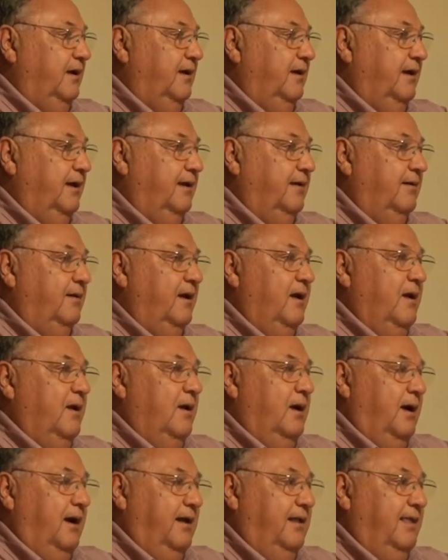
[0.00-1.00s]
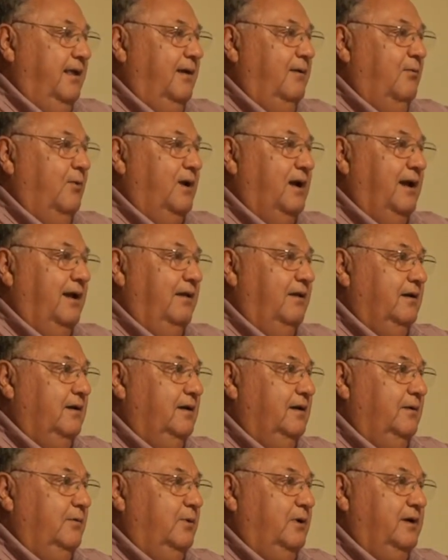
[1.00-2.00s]
and I think what I
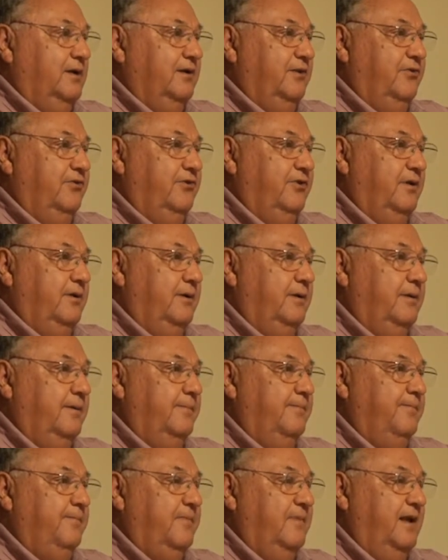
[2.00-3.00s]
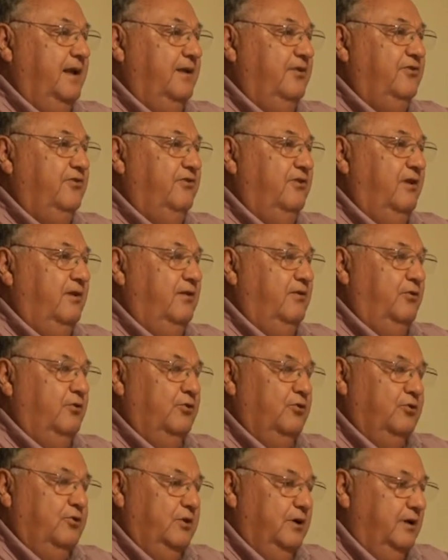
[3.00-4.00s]
learned was it's
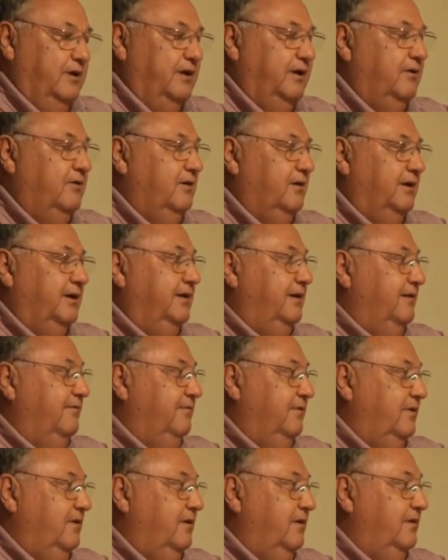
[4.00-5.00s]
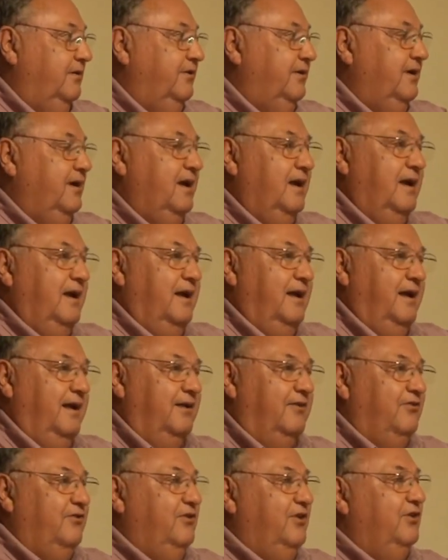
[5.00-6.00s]
really, really difficult. Mm.
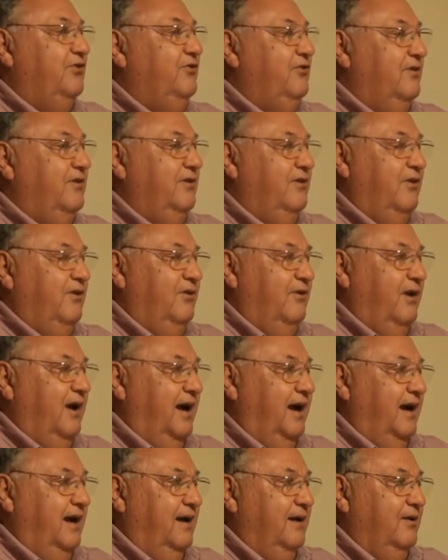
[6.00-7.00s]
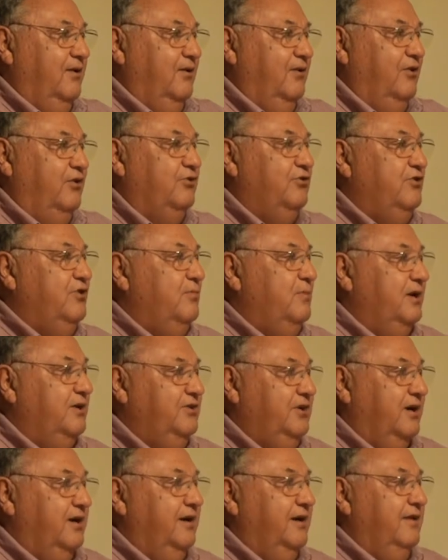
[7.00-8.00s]
It's just uh, there's too
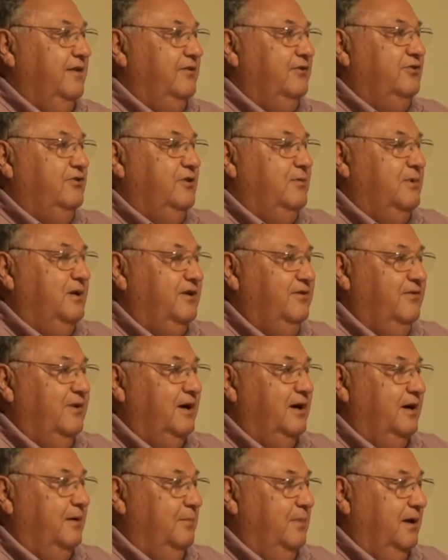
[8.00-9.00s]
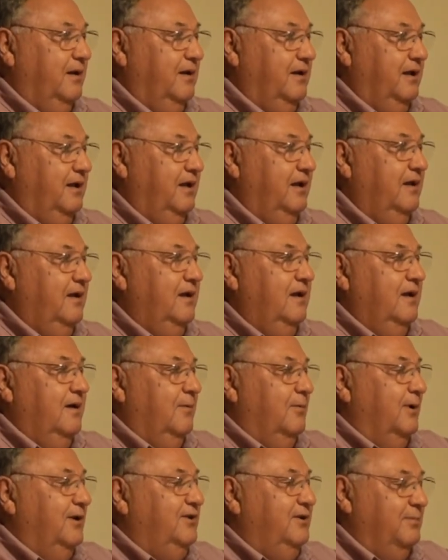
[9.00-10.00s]
much area, there's too much variability.
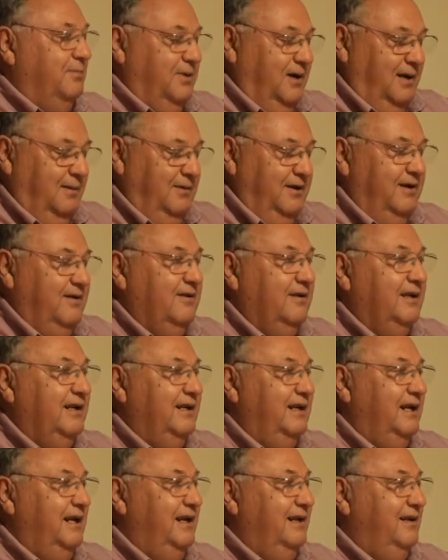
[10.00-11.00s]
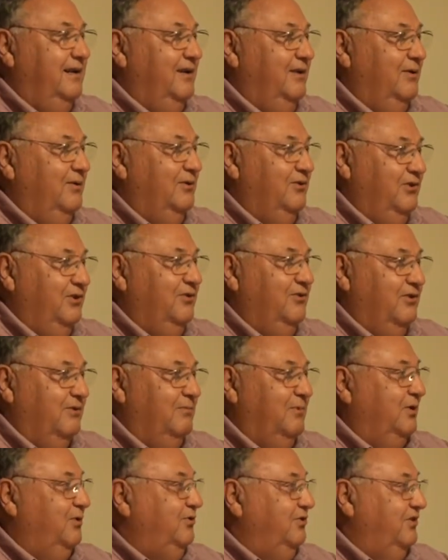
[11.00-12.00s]
What you probably really need to do is use the
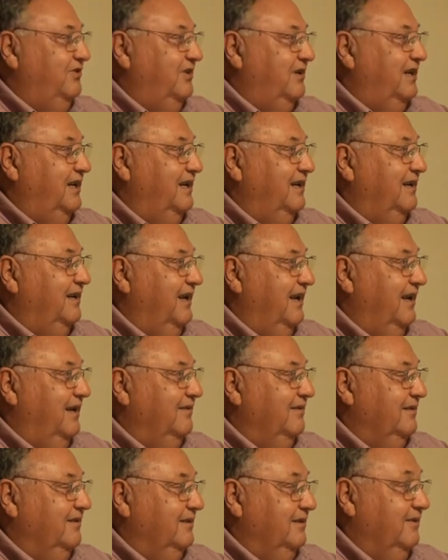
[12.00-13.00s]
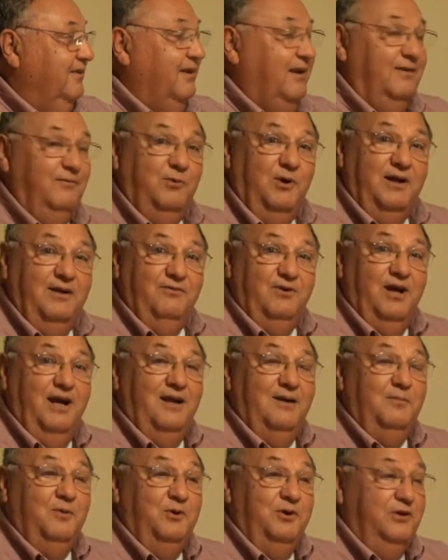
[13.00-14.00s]
moose as an indicator or whatever
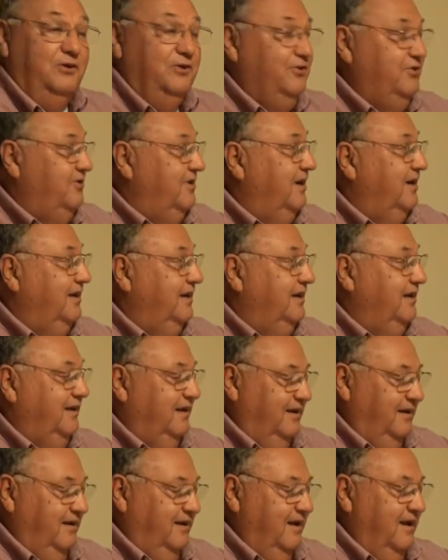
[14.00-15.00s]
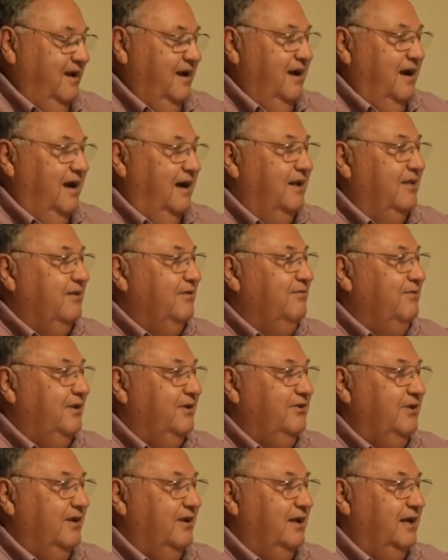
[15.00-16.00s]
animal you're studying and other
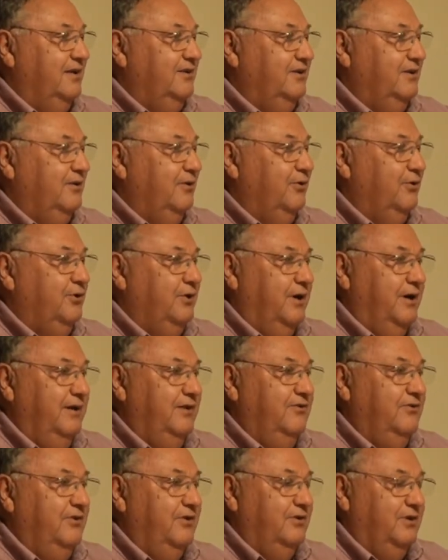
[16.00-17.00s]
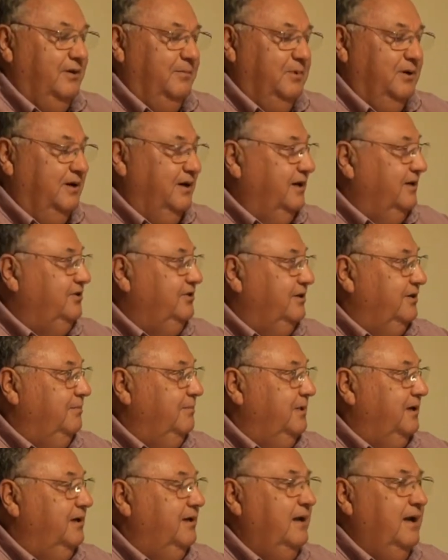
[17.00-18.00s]
physiological traits and reproduction.
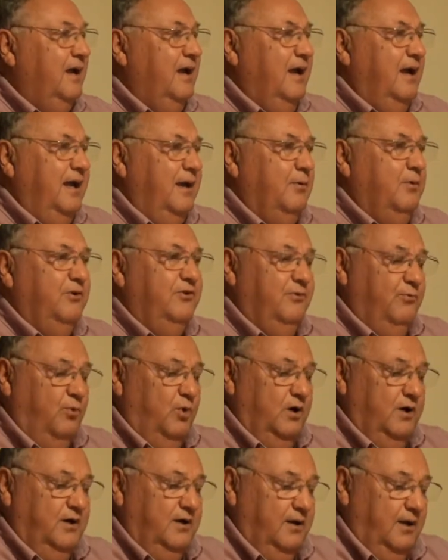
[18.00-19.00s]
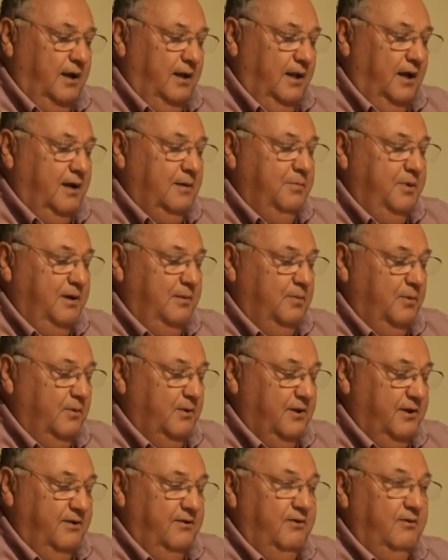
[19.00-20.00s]
But it was work, a lot of
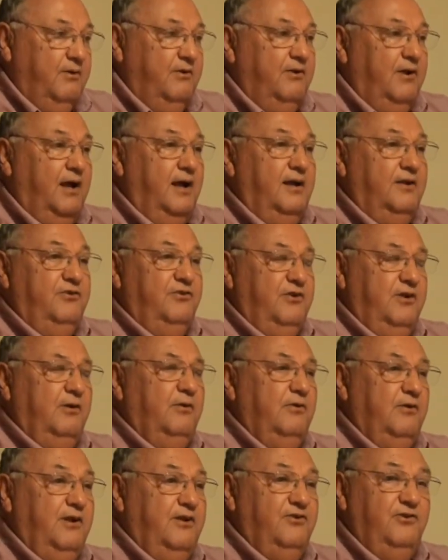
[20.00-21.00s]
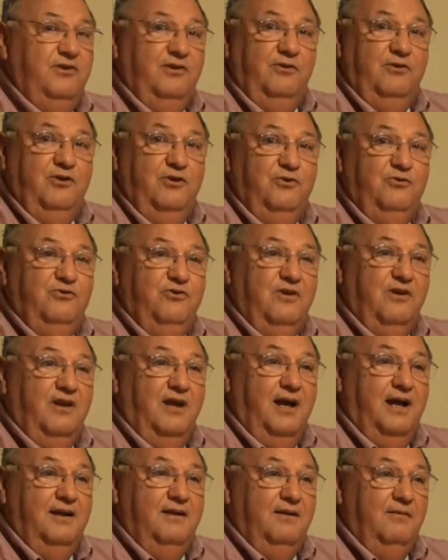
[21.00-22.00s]
people, uh, still, it's still used a
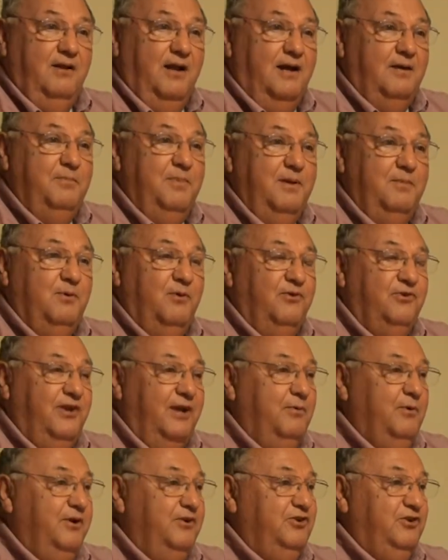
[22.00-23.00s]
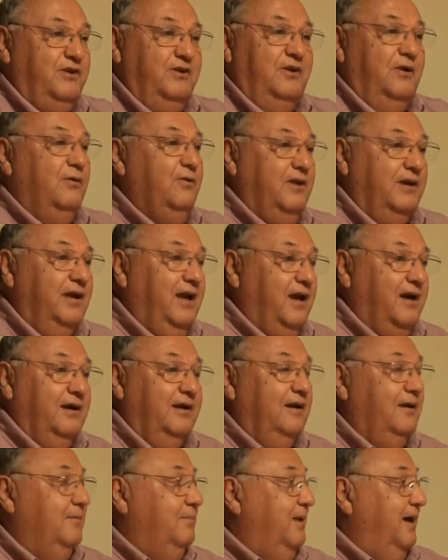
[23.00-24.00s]
lot. A lot of people say we should know the
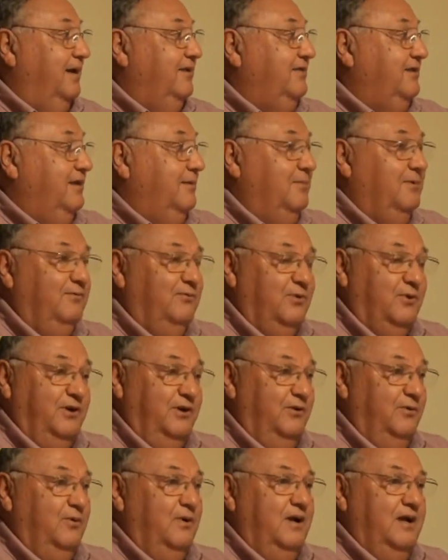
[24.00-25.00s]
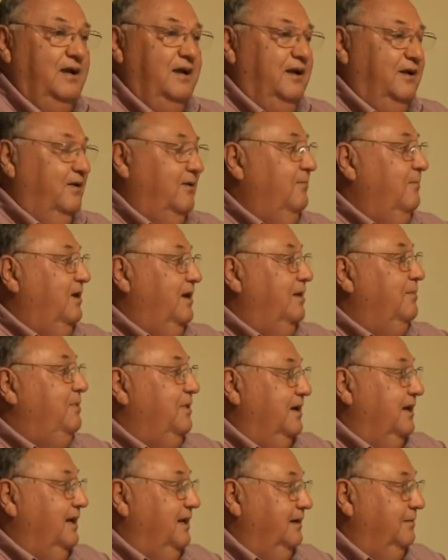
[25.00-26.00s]
carrying capacity before you
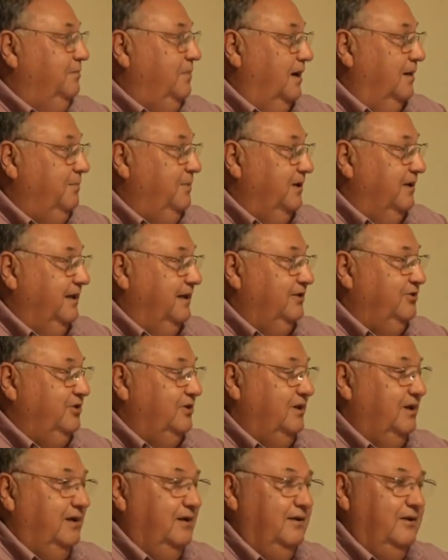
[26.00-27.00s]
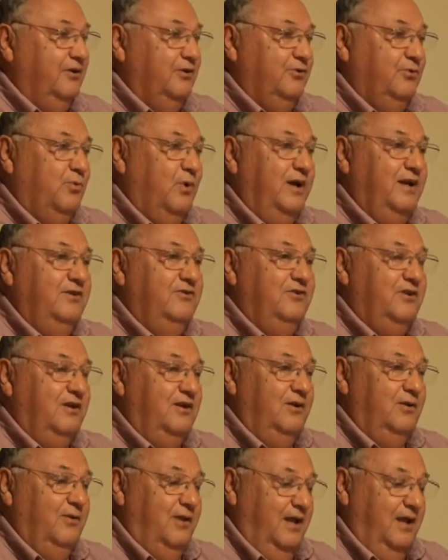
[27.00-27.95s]
manipulate a population, and there's ways to do